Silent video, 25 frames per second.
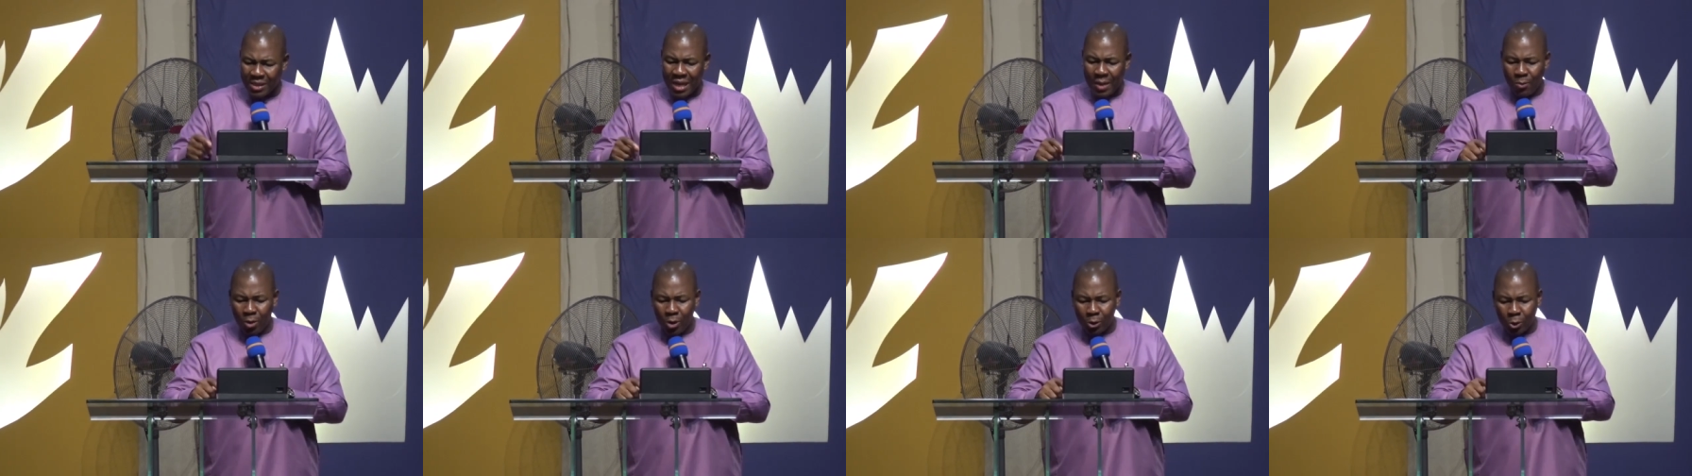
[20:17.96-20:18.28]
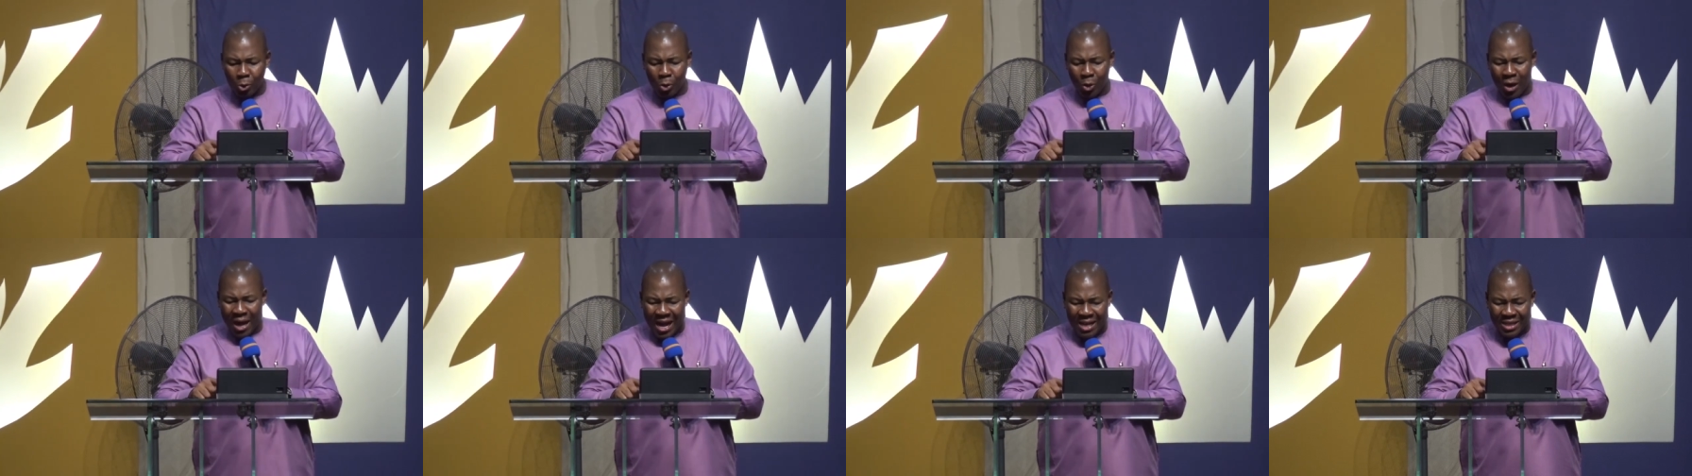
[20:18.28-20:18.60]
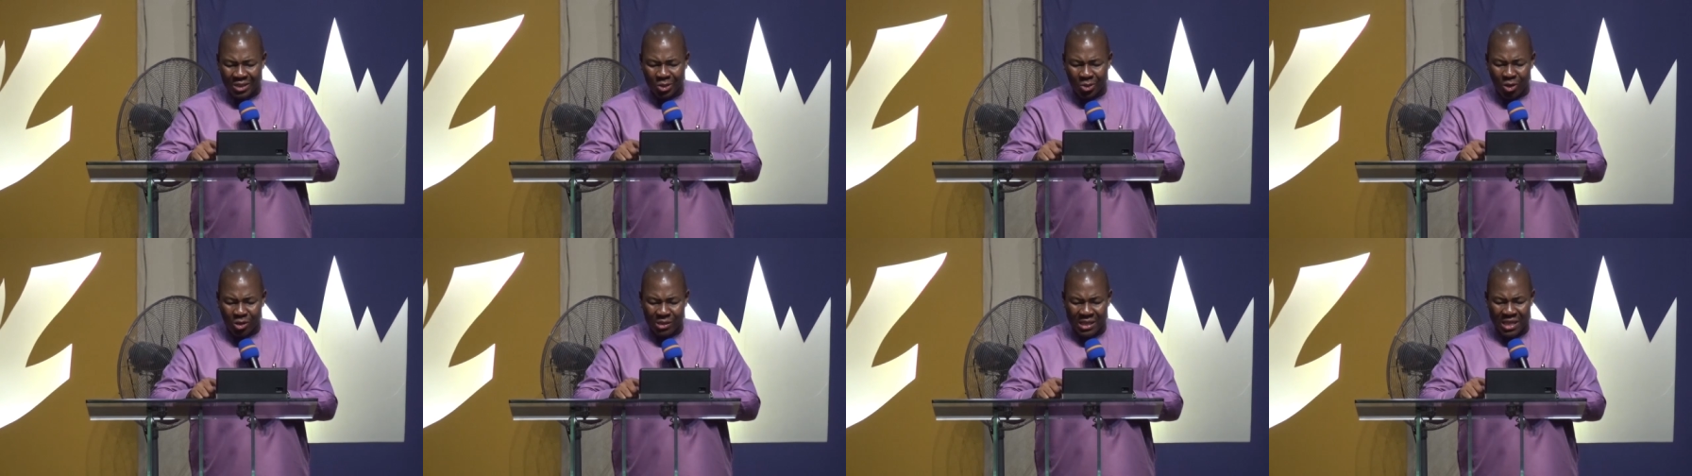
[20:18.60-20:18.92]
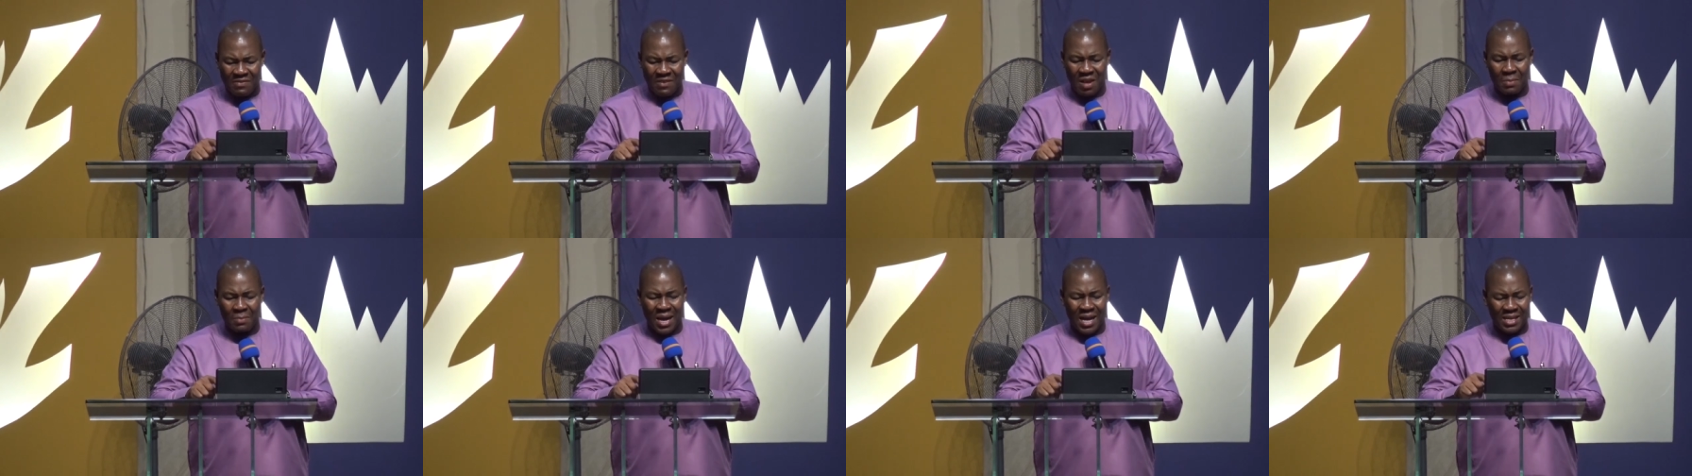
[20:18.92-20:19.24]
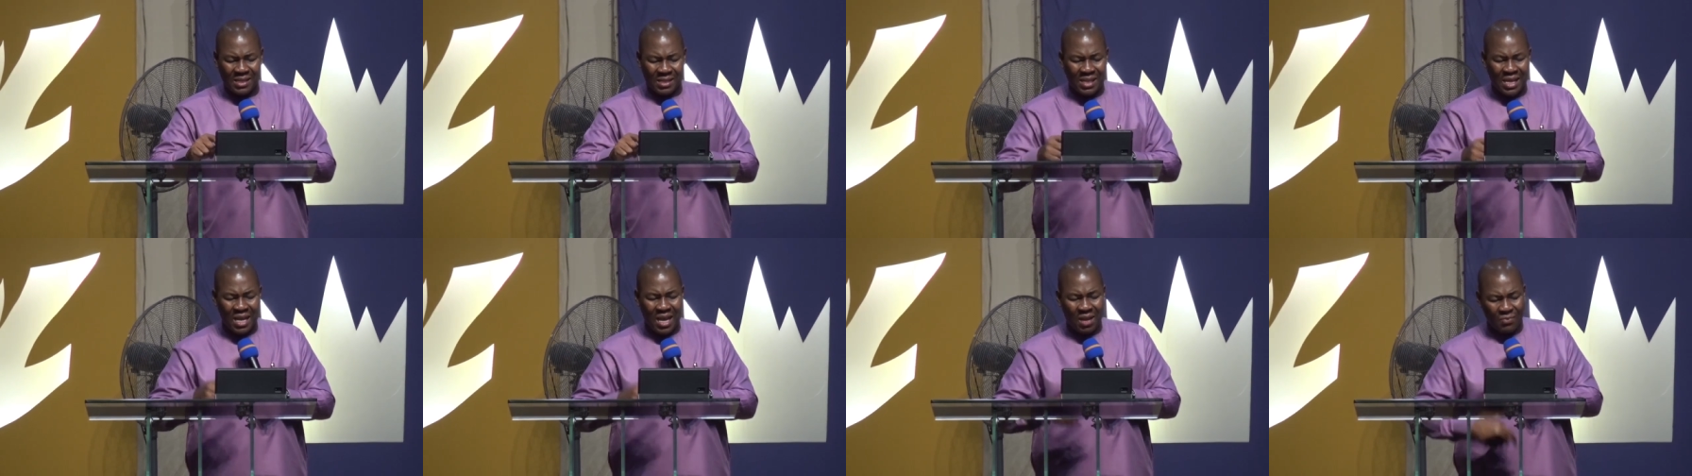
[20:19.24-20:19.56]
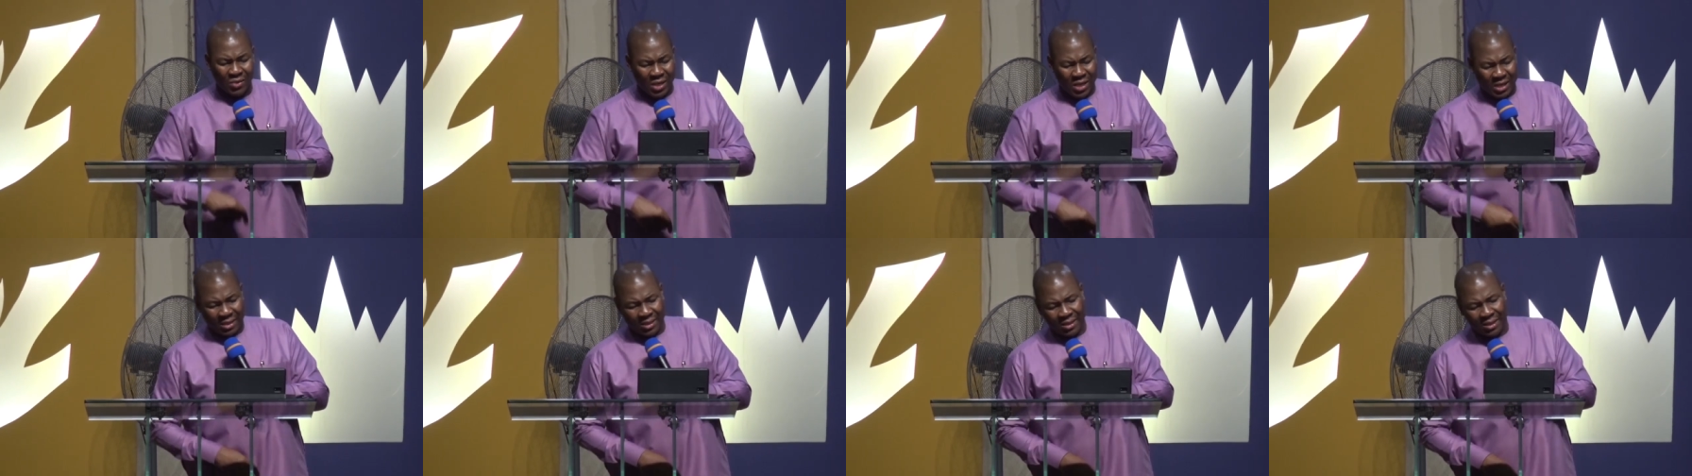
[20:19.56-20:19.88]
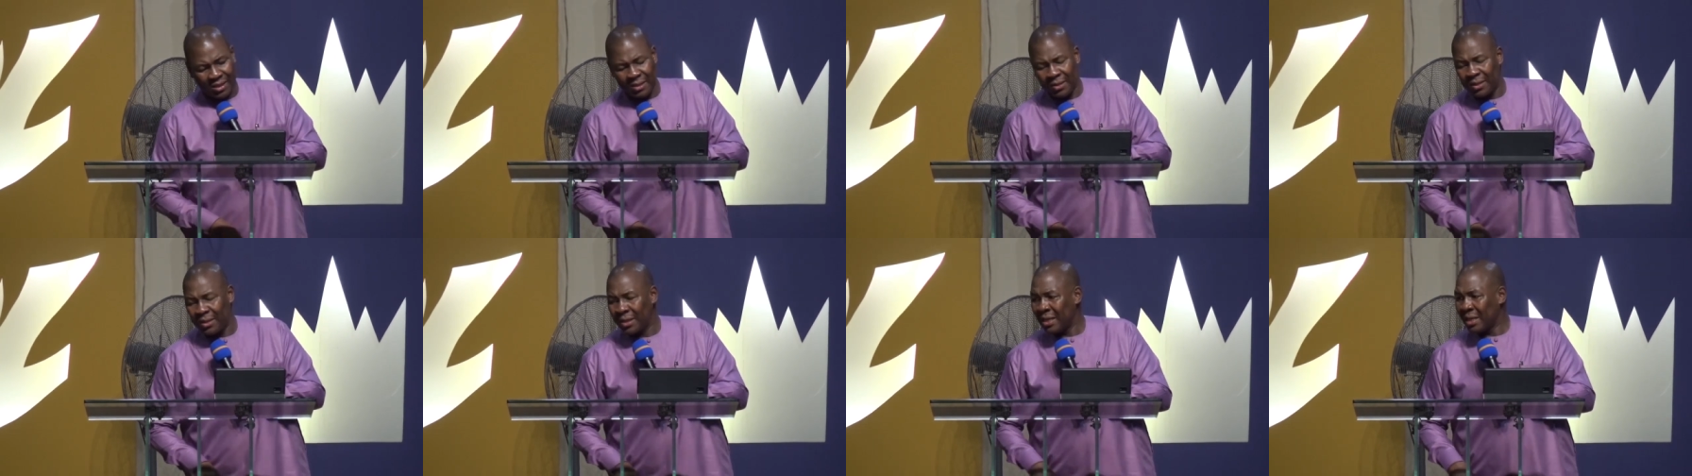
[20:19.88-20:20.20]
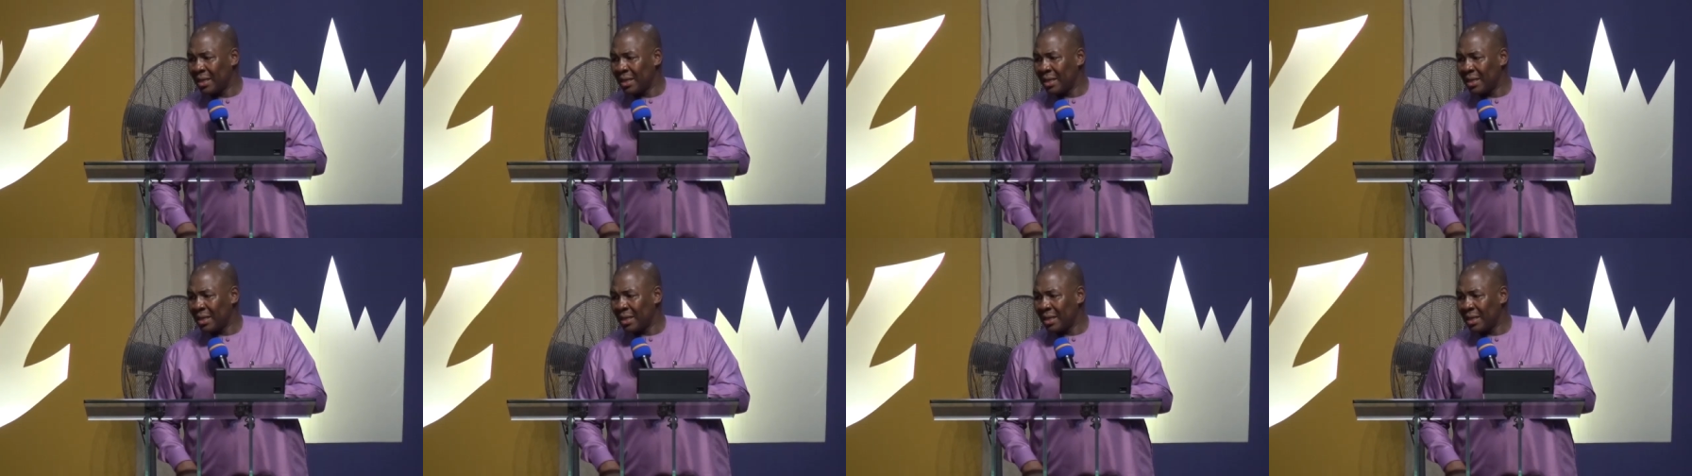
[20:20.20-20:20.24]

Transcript: I want you to ask yourself and myself is,